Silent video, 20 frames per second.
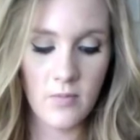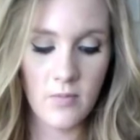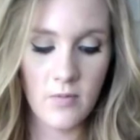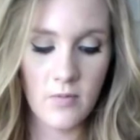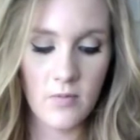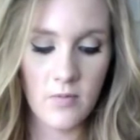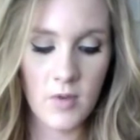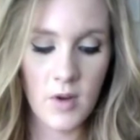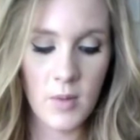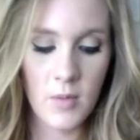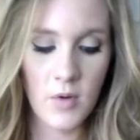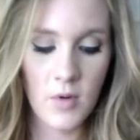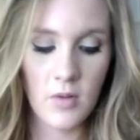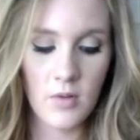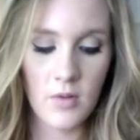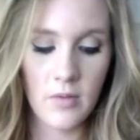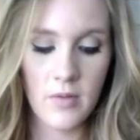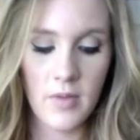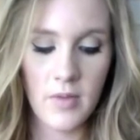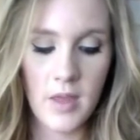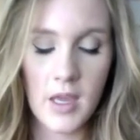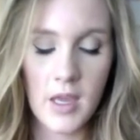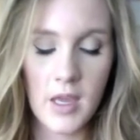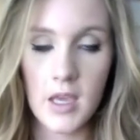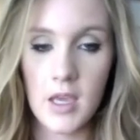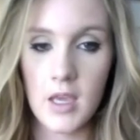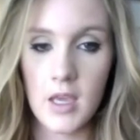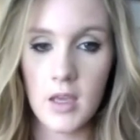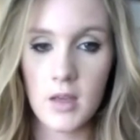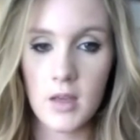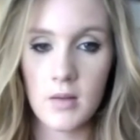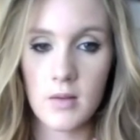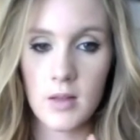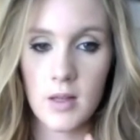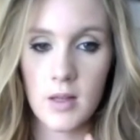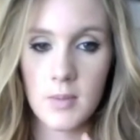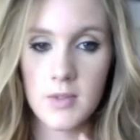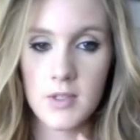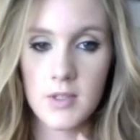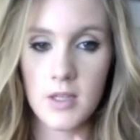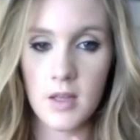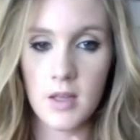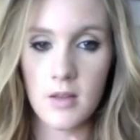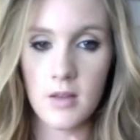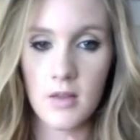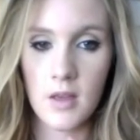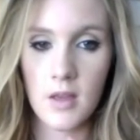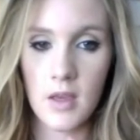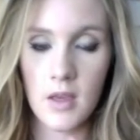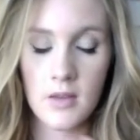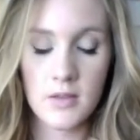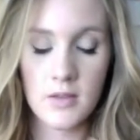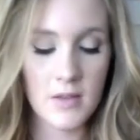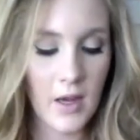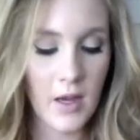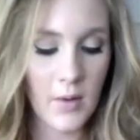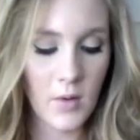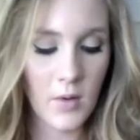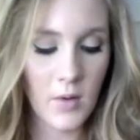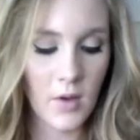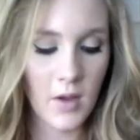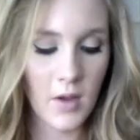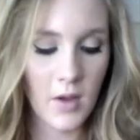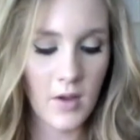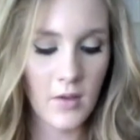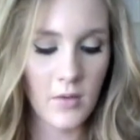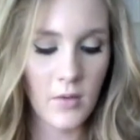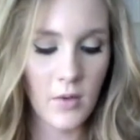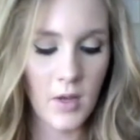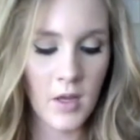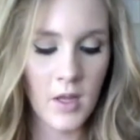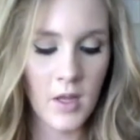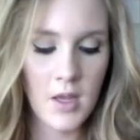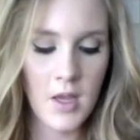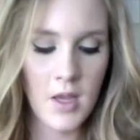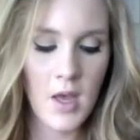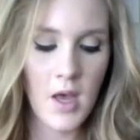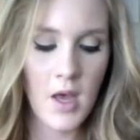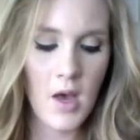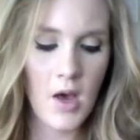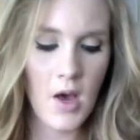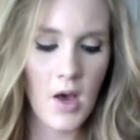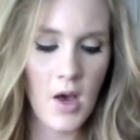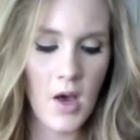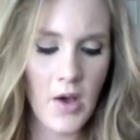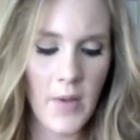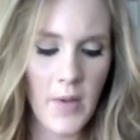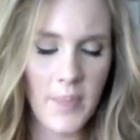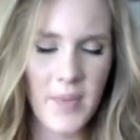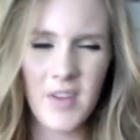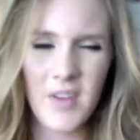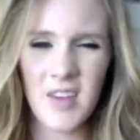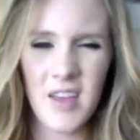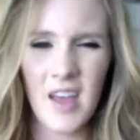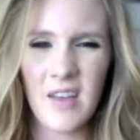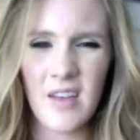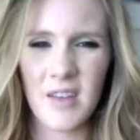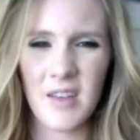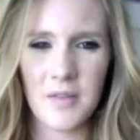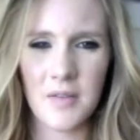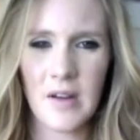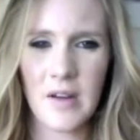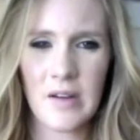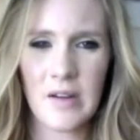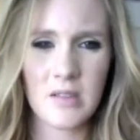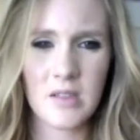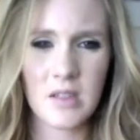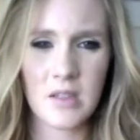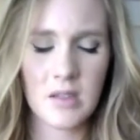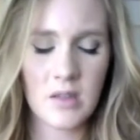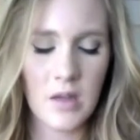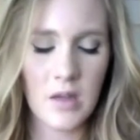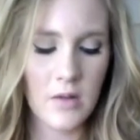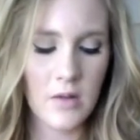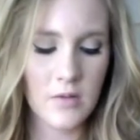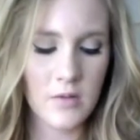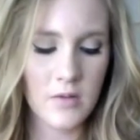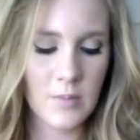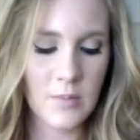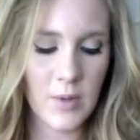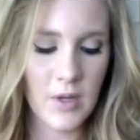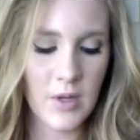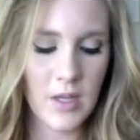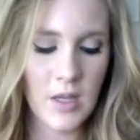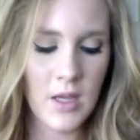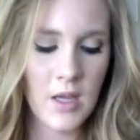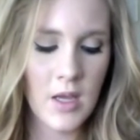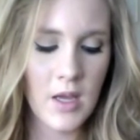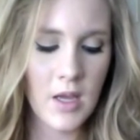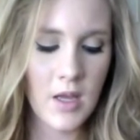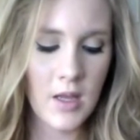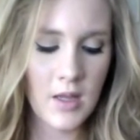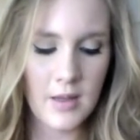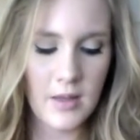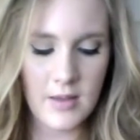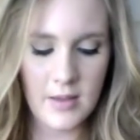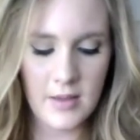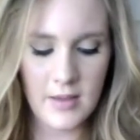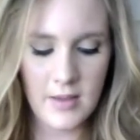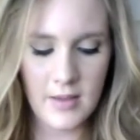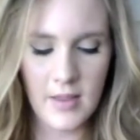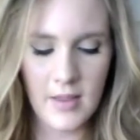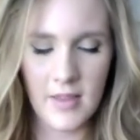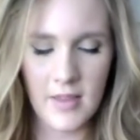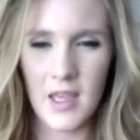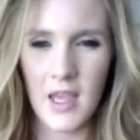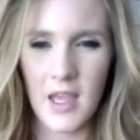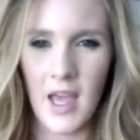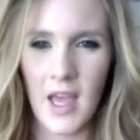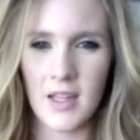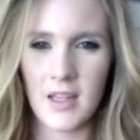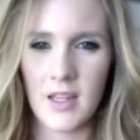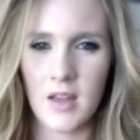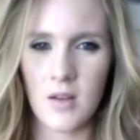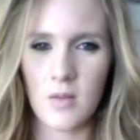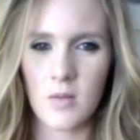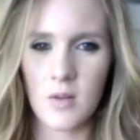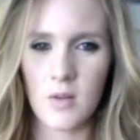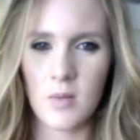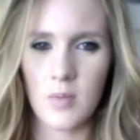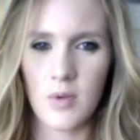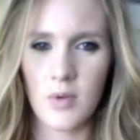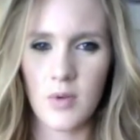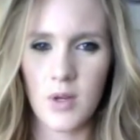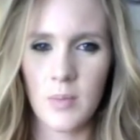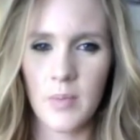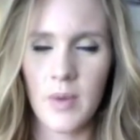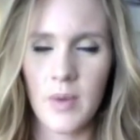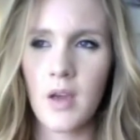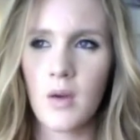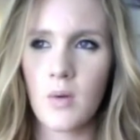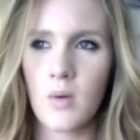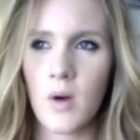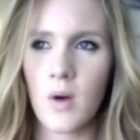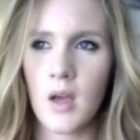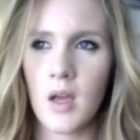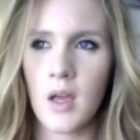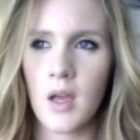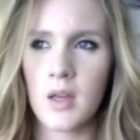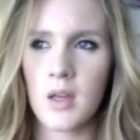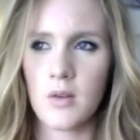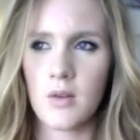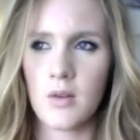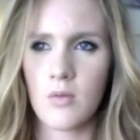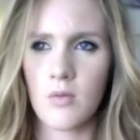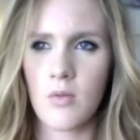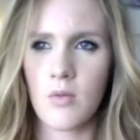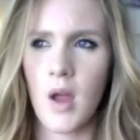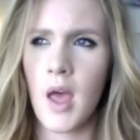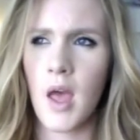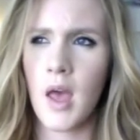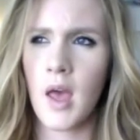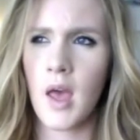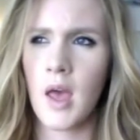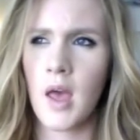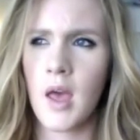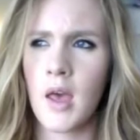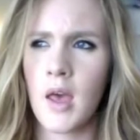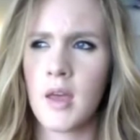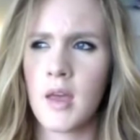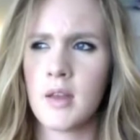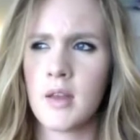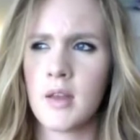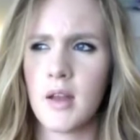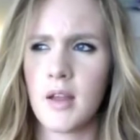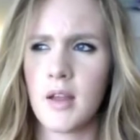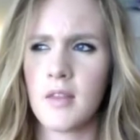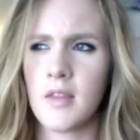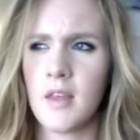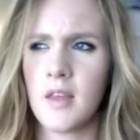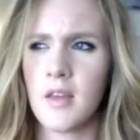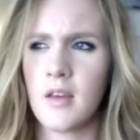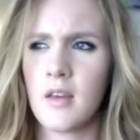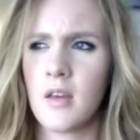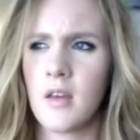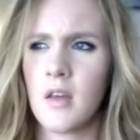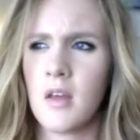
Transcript: Rimmel thingy lipstick things, I would look into it. They only have like 5 or 6 colors, but they had like a really pretty pink one and a red, and I think